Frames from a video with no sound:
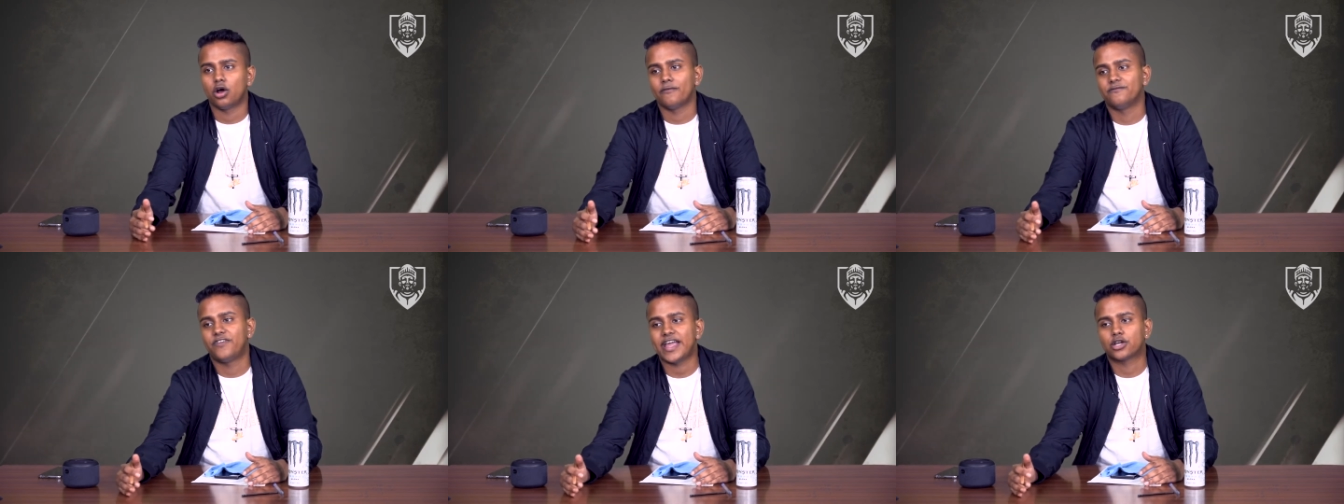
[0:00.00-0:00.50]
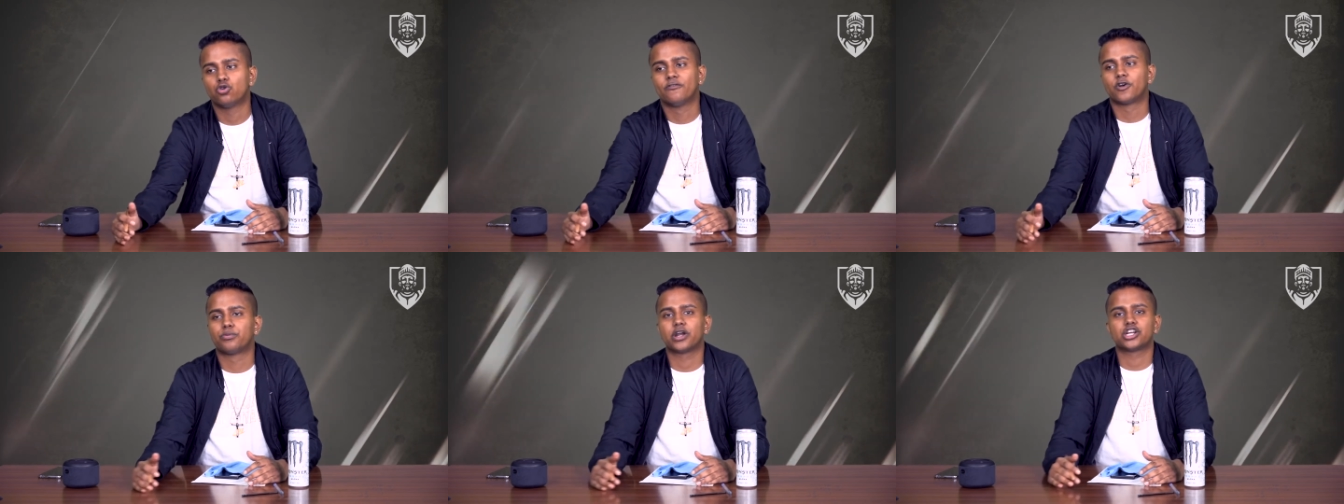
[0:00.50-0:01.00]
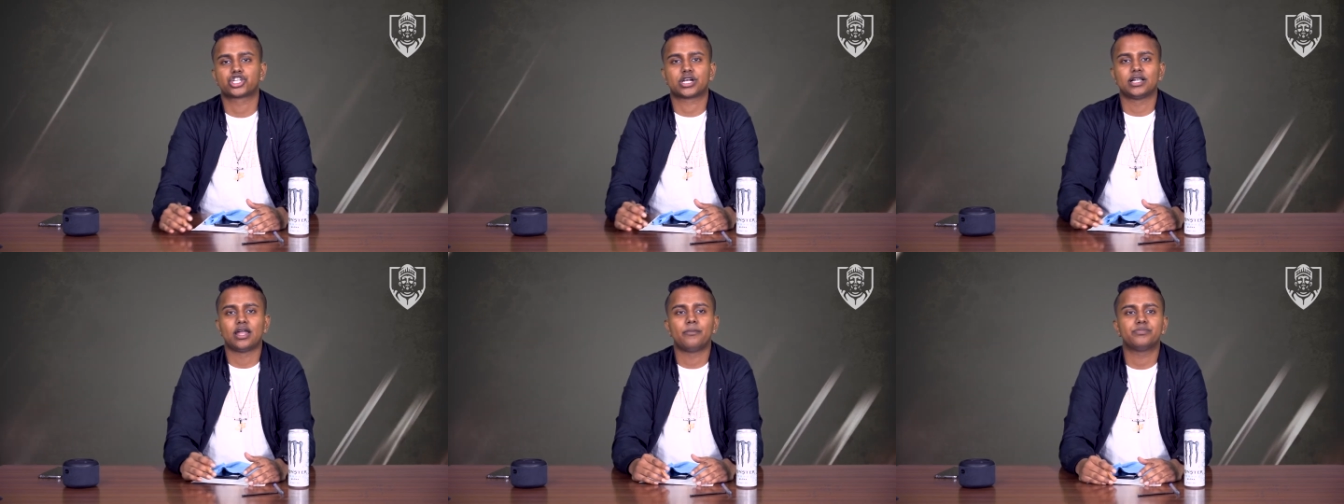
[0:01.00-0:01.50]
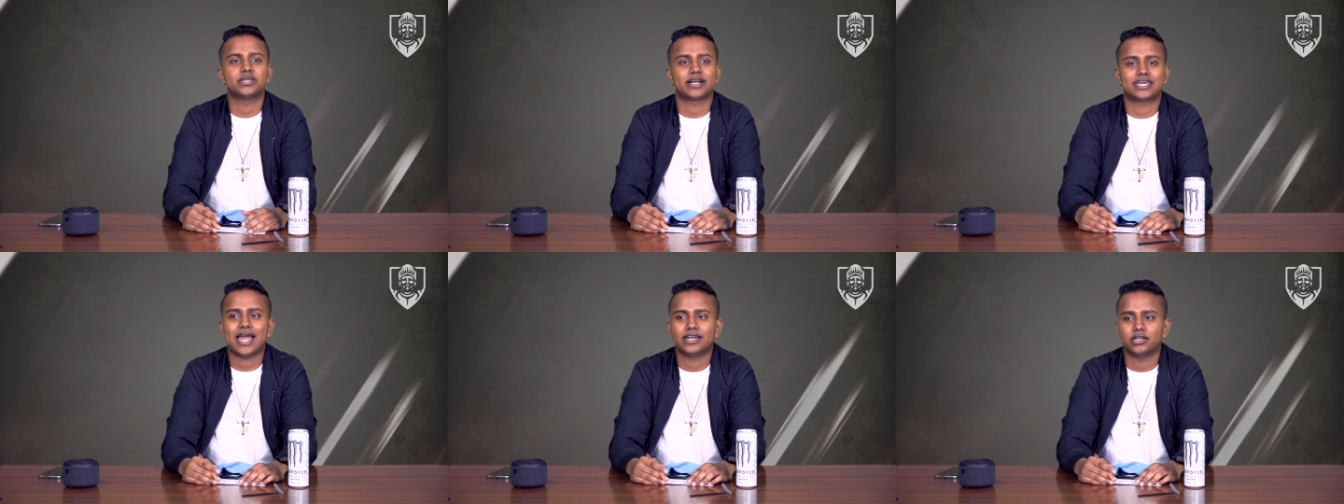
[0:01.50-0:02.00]
Vancouver, British Columbia,
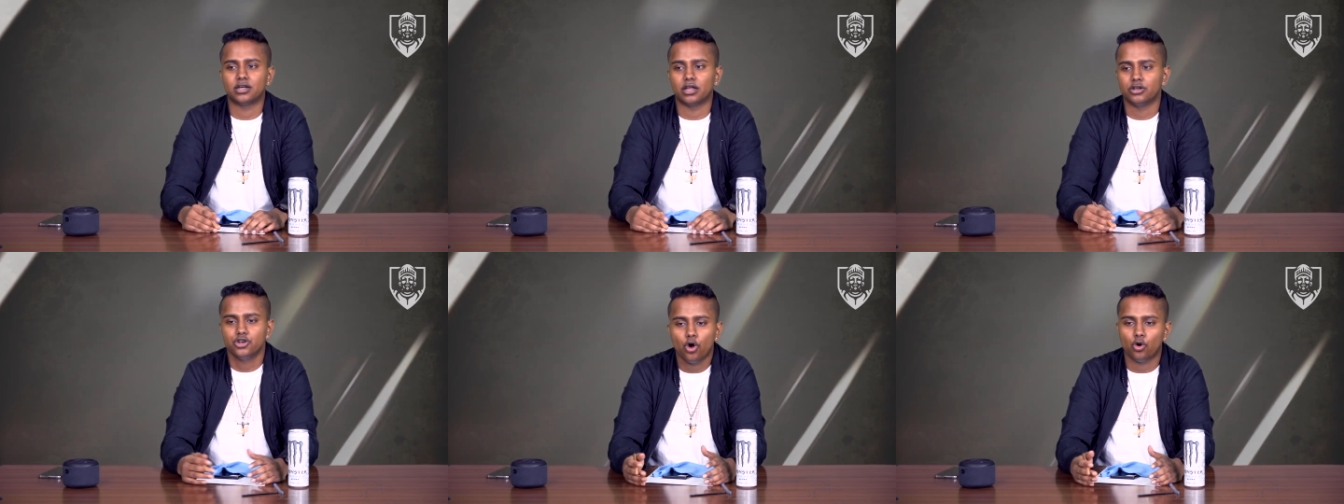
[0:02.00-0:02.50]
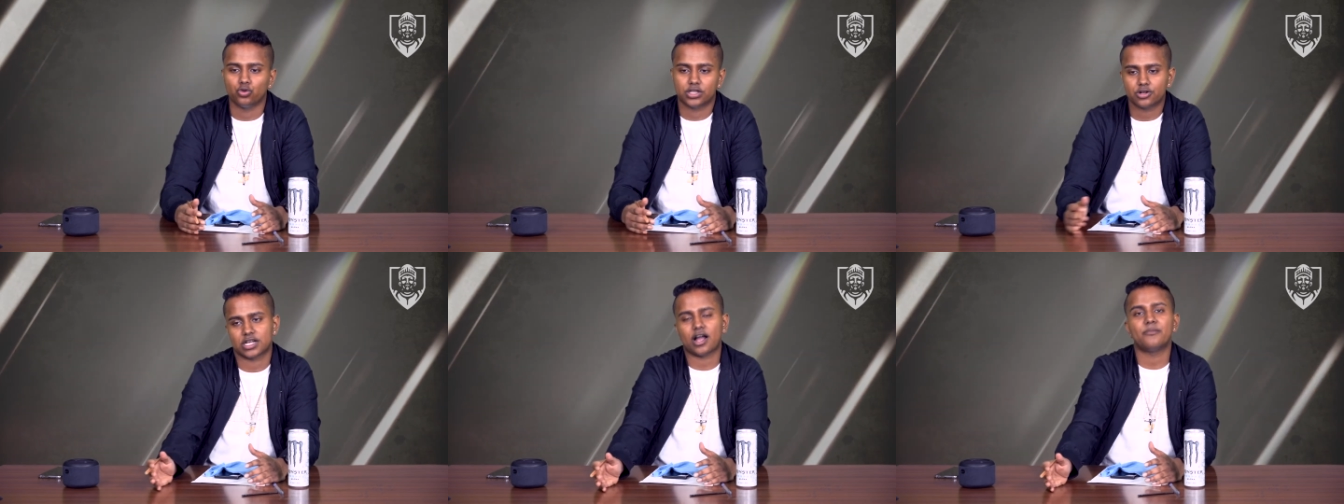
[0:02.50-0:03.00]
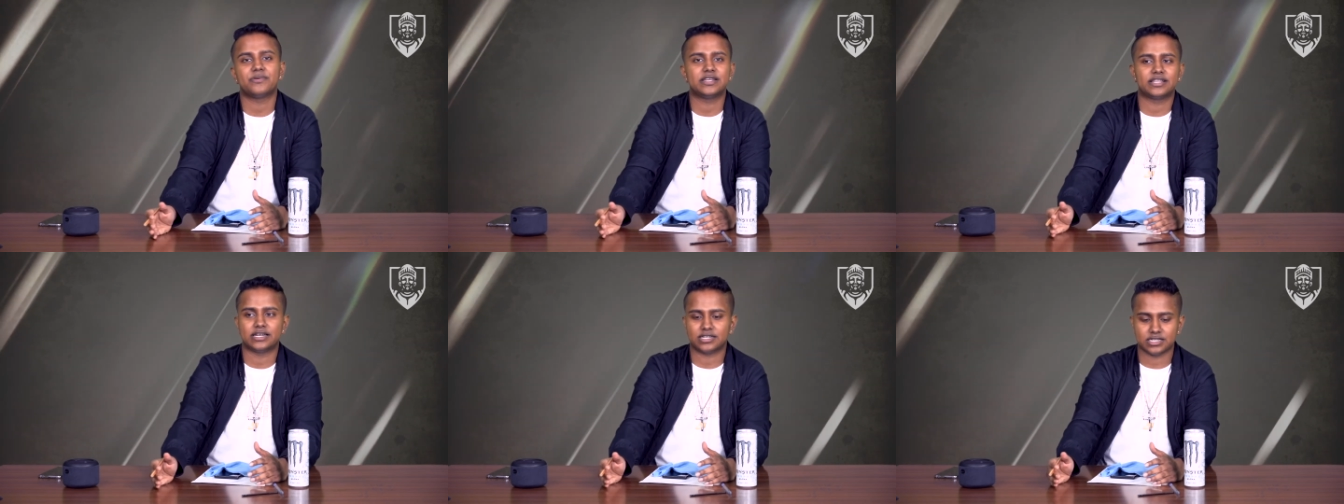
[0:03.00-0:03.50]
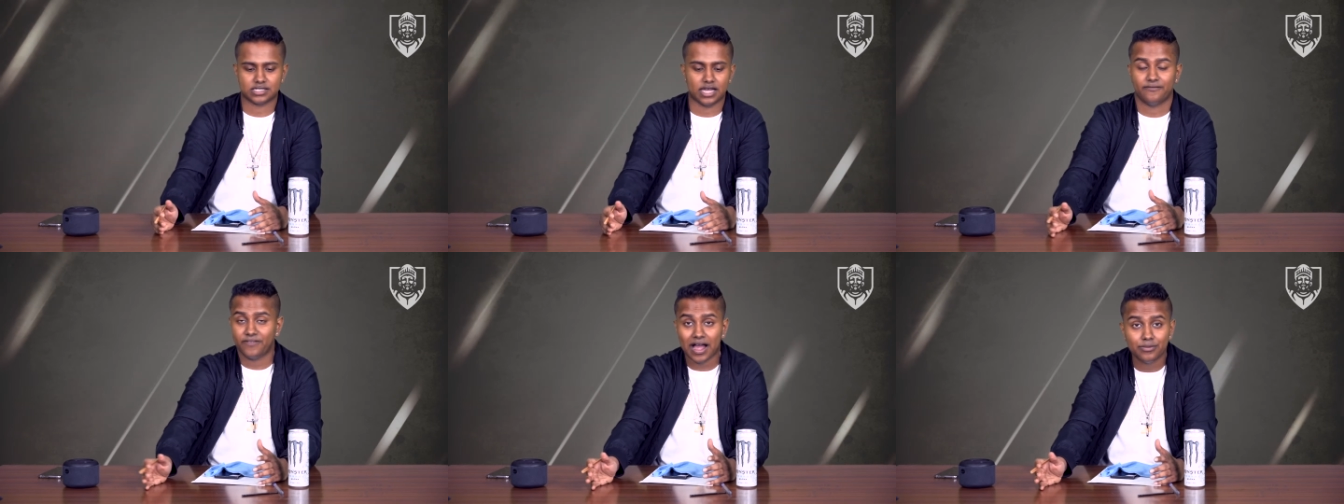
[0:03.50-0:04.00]
Canada. No, there's a company that does
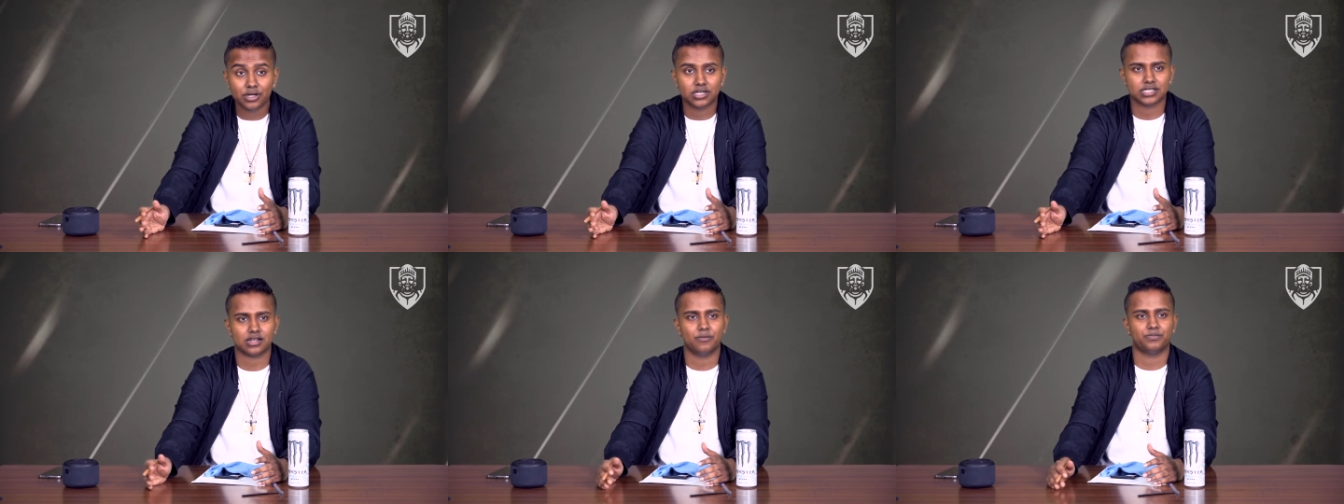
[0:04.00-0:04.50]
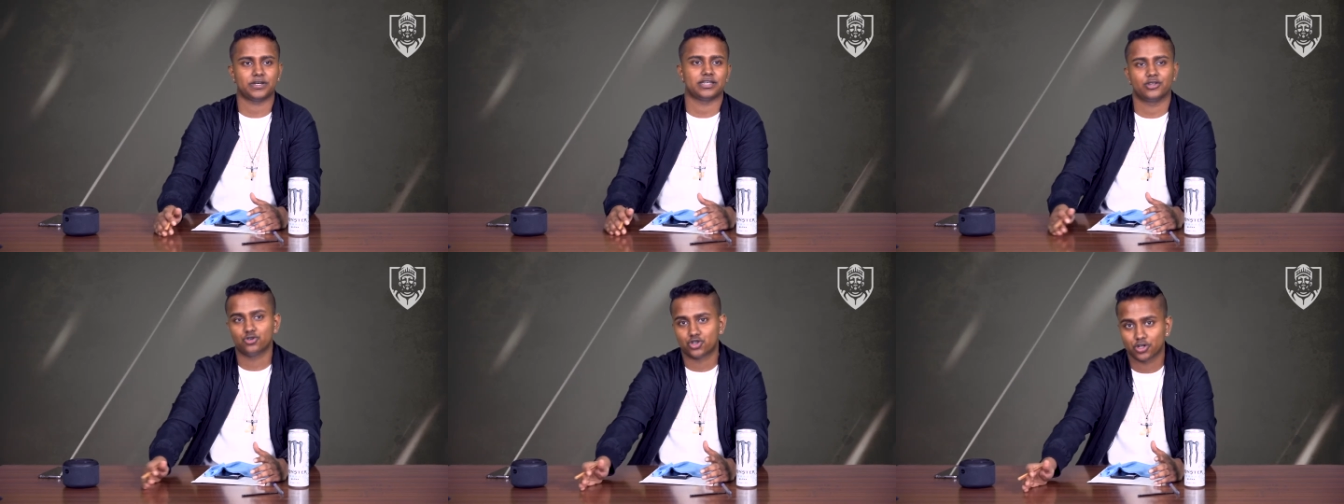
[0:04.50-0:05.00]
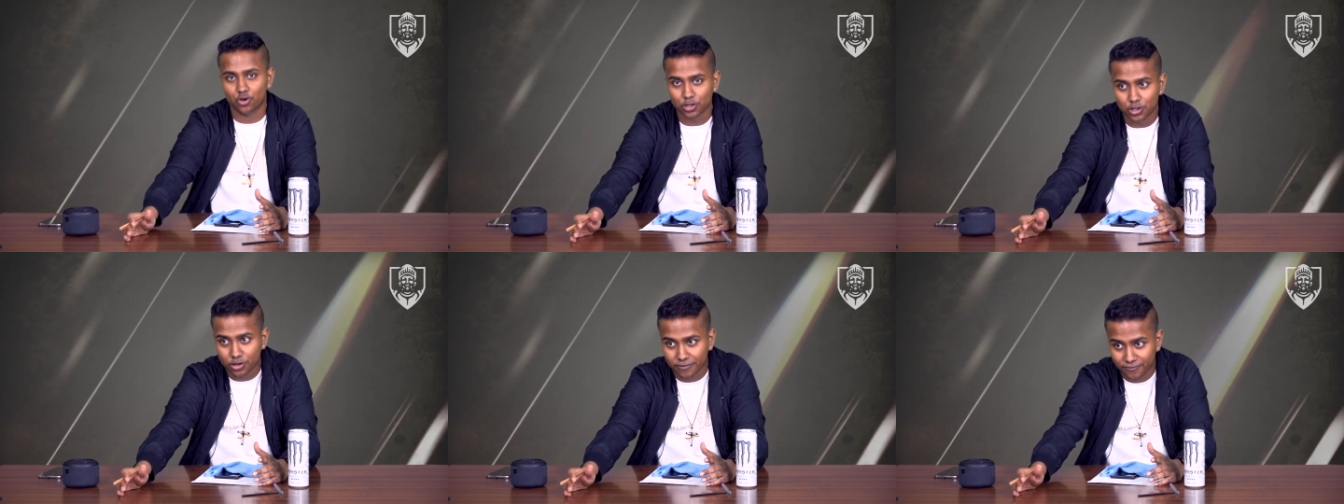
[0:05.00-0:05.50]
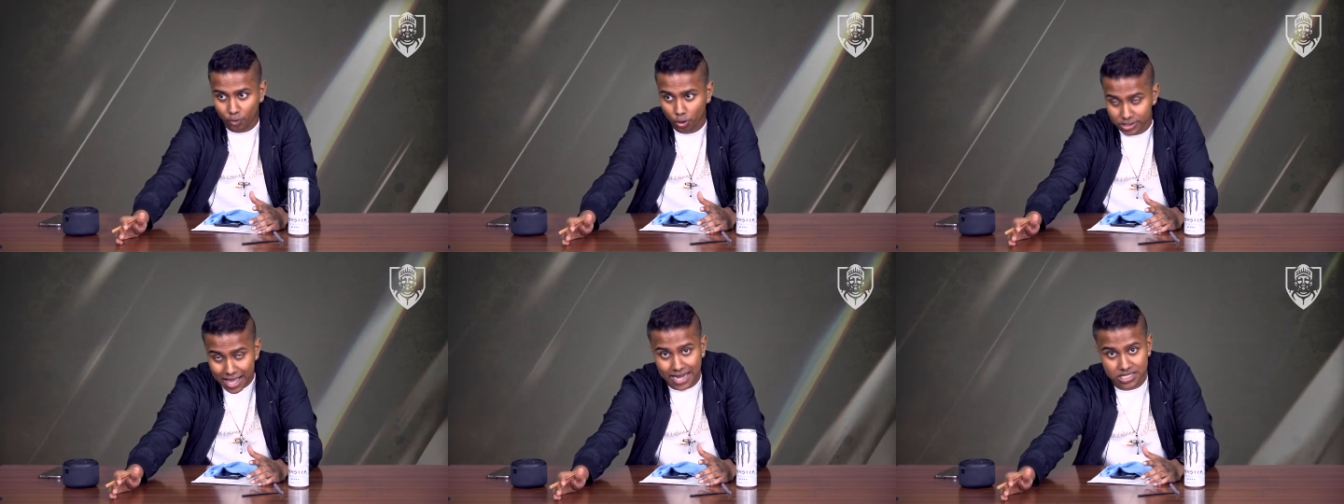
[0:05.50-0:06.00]
that. Fabulous company. You should go look for
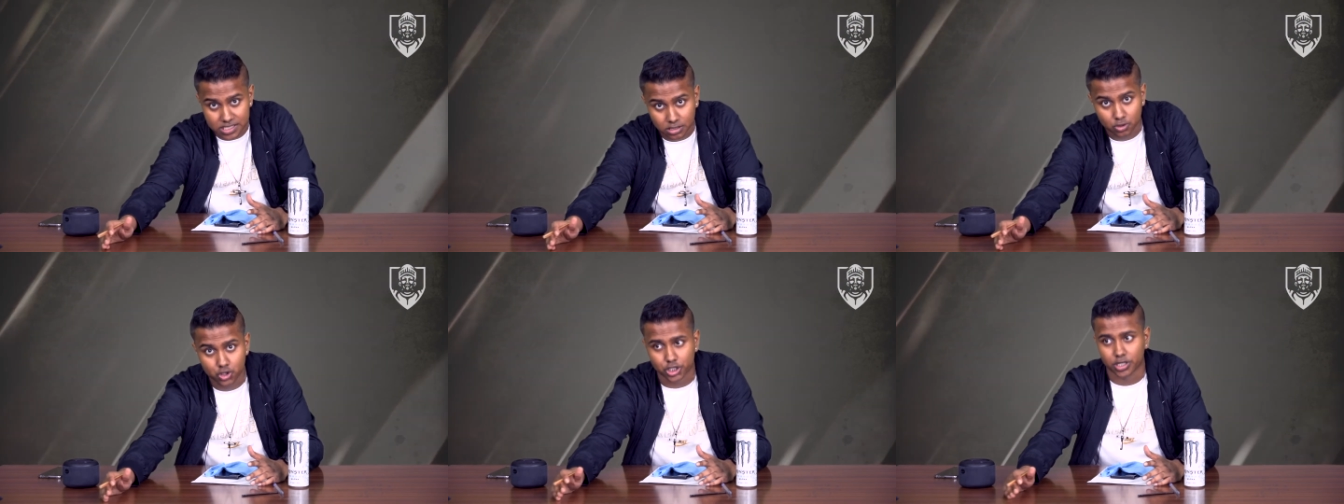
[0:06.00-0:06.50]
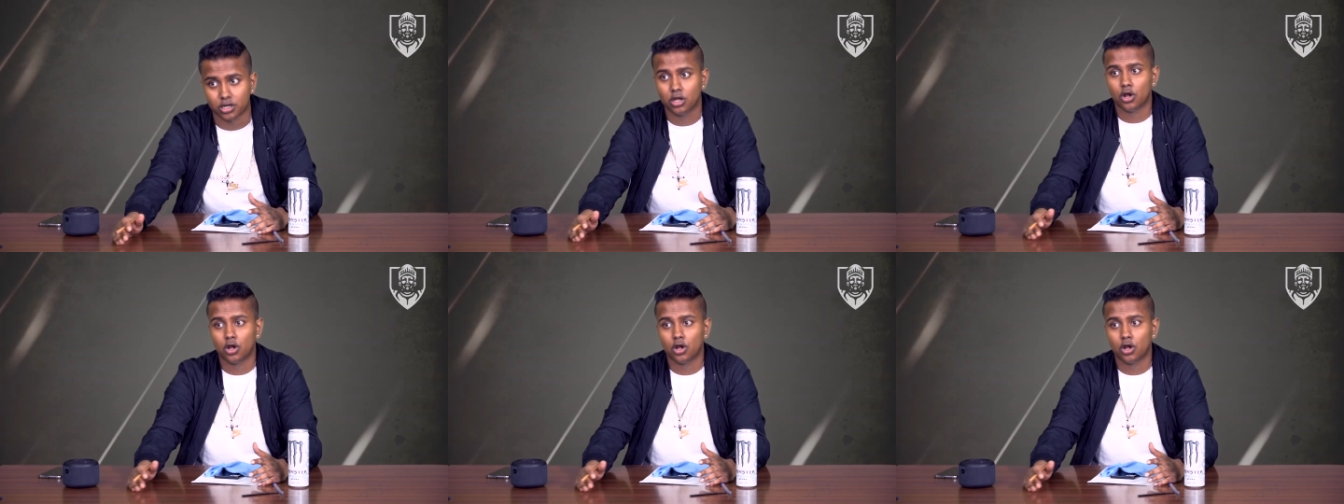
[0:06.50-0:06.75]
that solution.